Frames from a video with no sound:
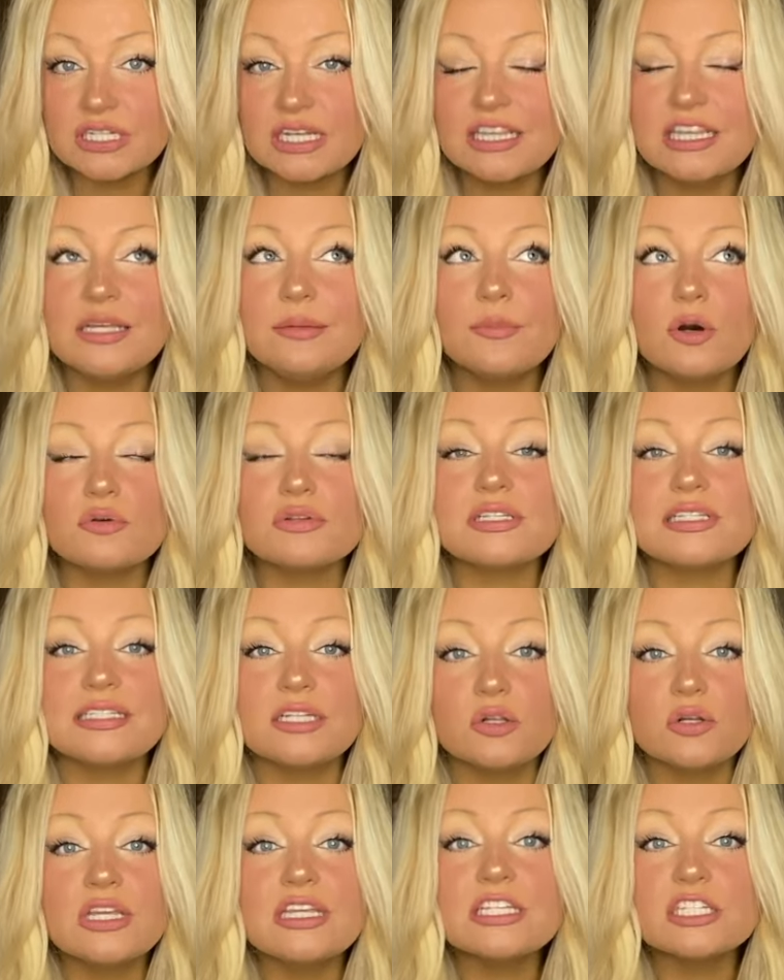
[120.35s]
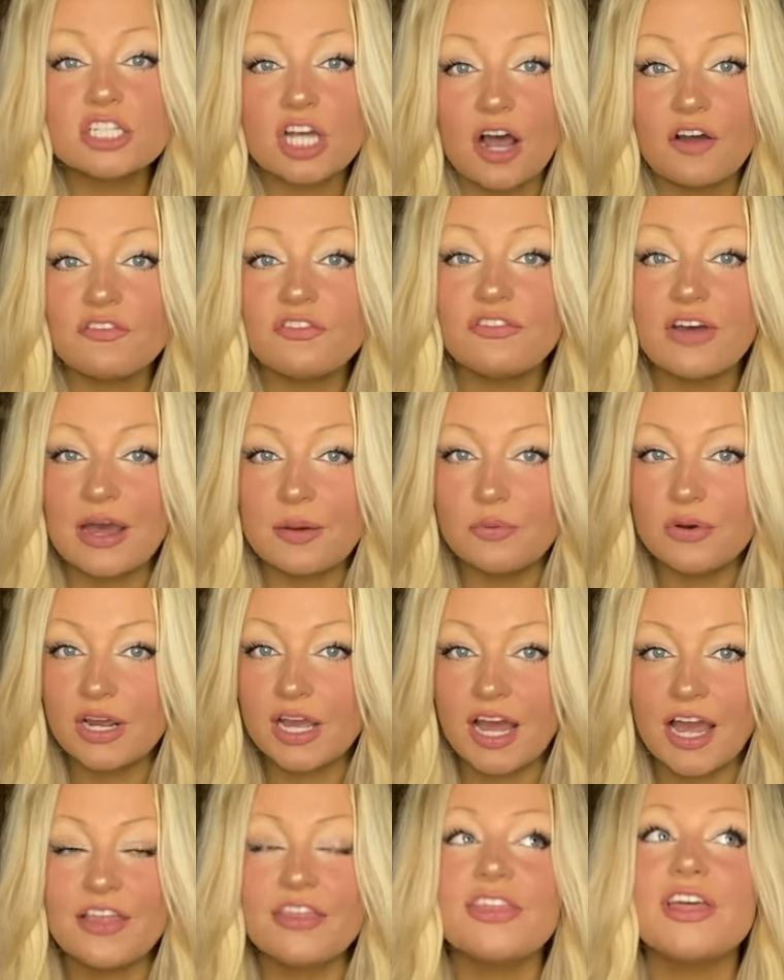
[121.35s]
the most silky soft fabric
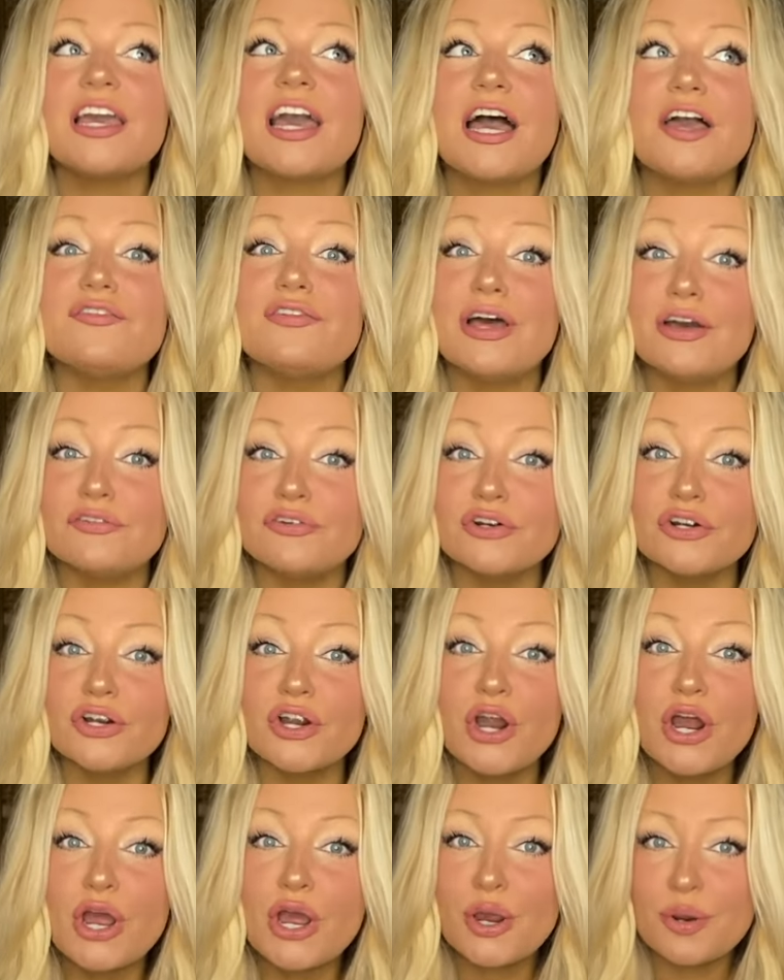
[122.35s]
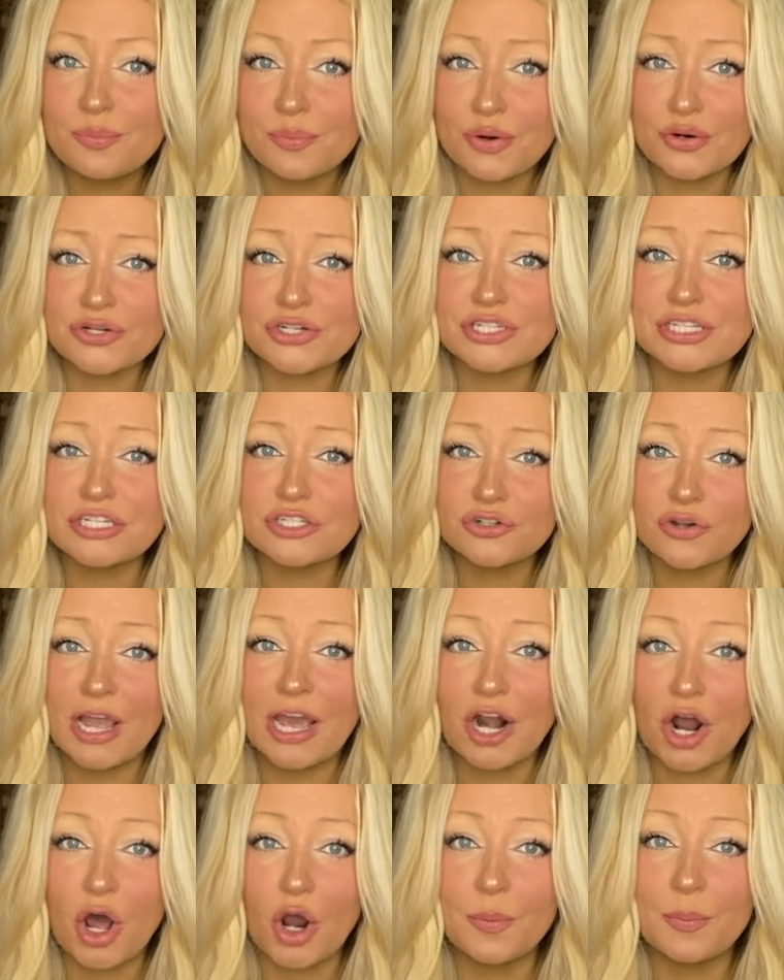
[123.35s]
I think I've ever personally tried
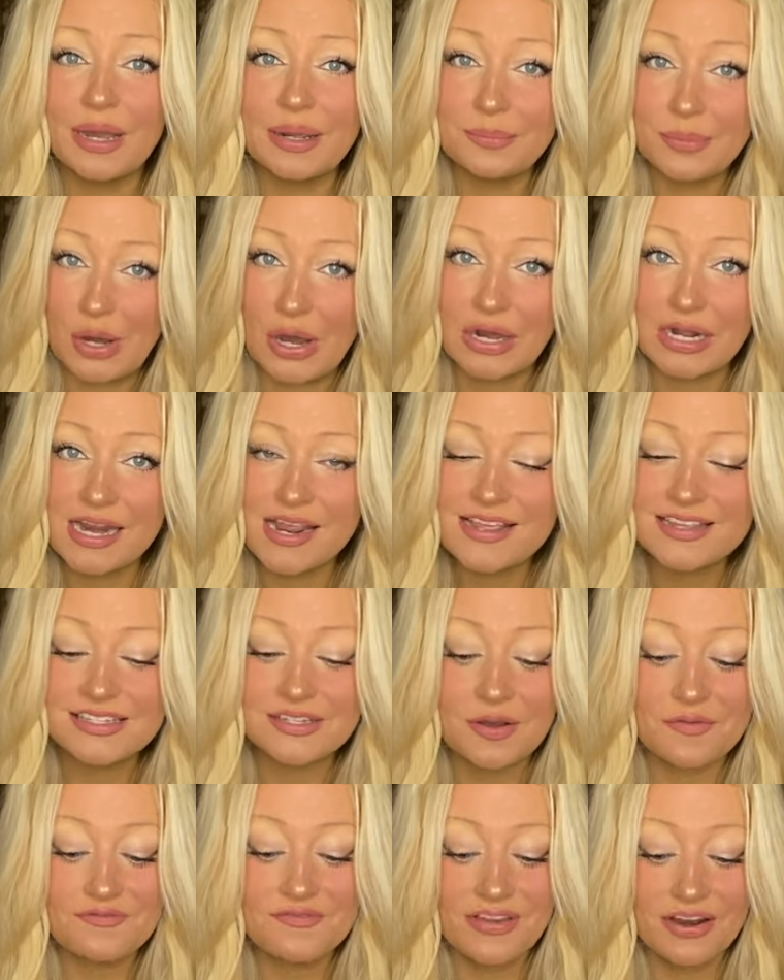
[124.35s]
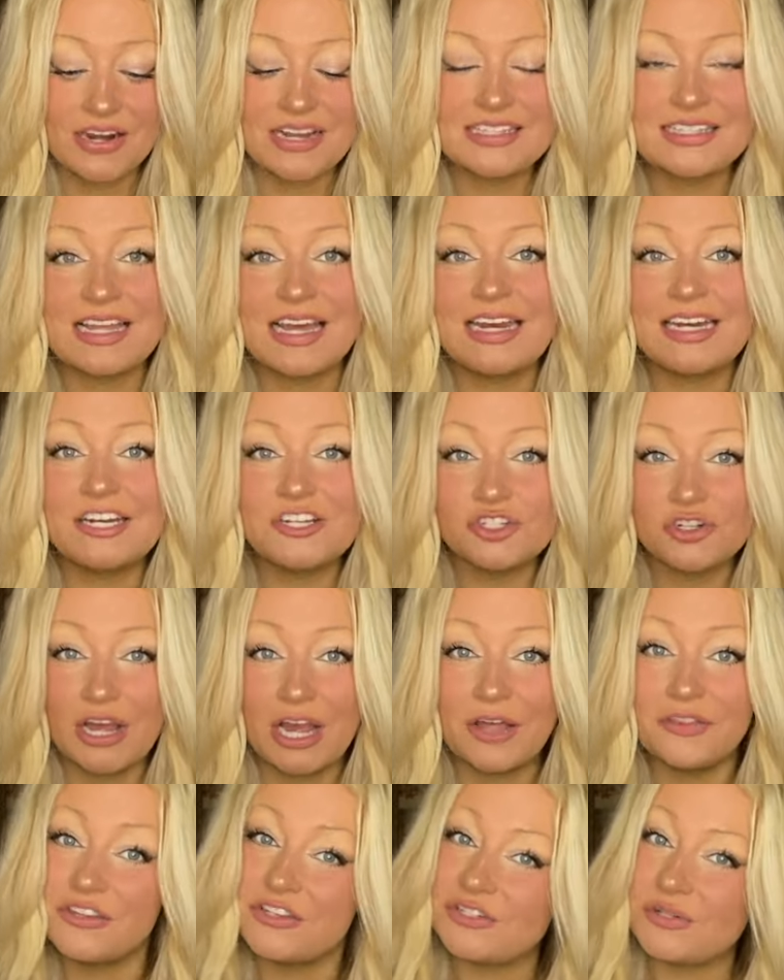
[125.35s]
on my body. So I'm very excited to try
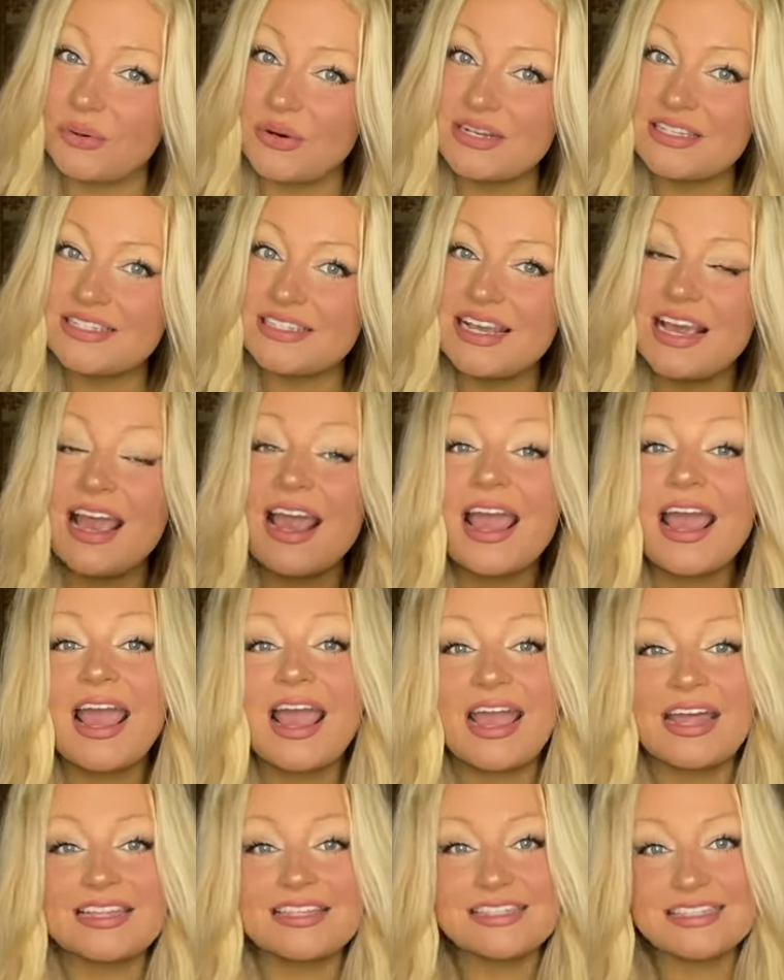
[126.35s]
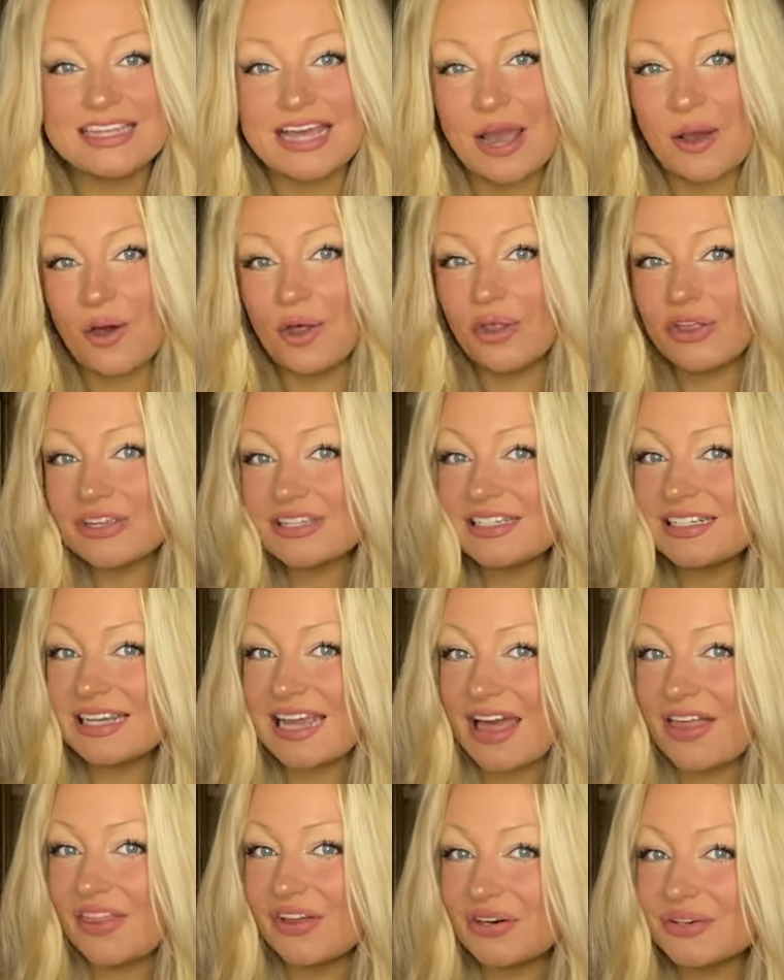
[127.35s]
on the shorts and see how it looks
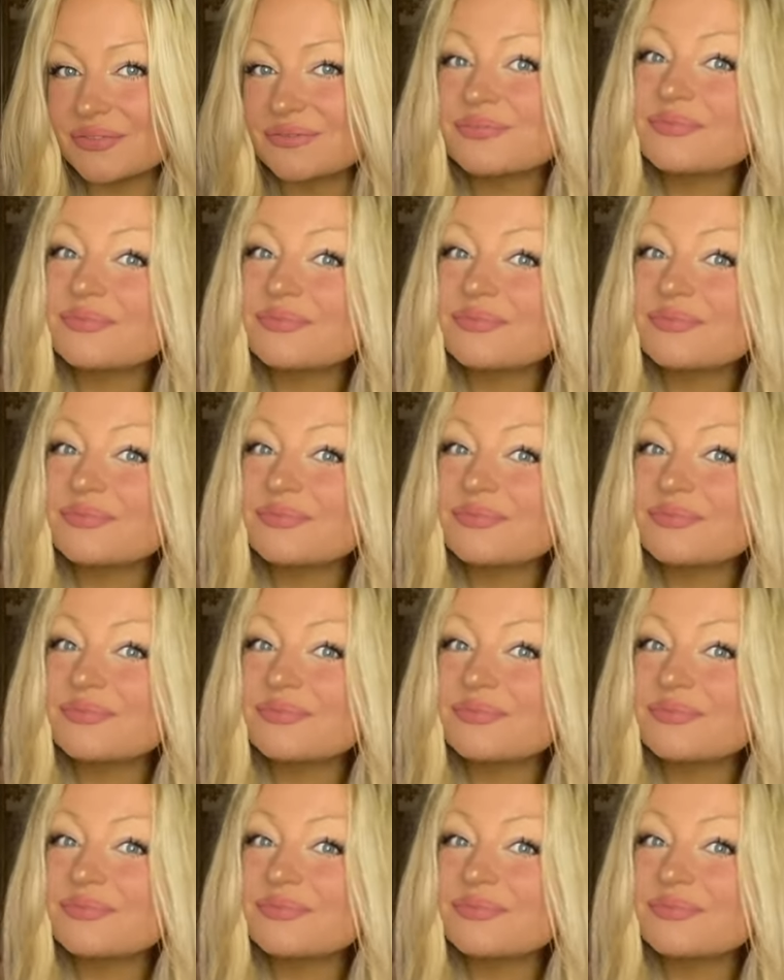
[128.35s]
together.